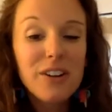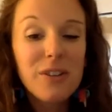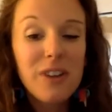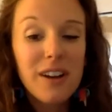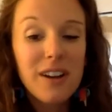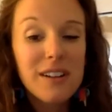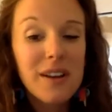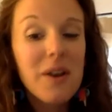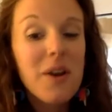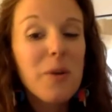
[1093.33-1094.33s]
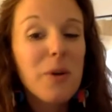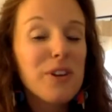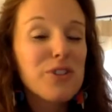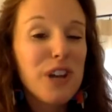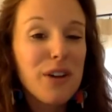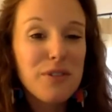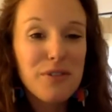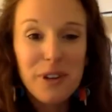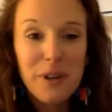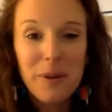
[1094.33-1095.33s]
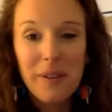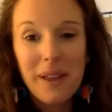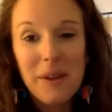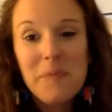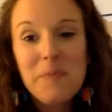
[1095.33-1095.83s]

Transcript: Uganda, where they travel frequently.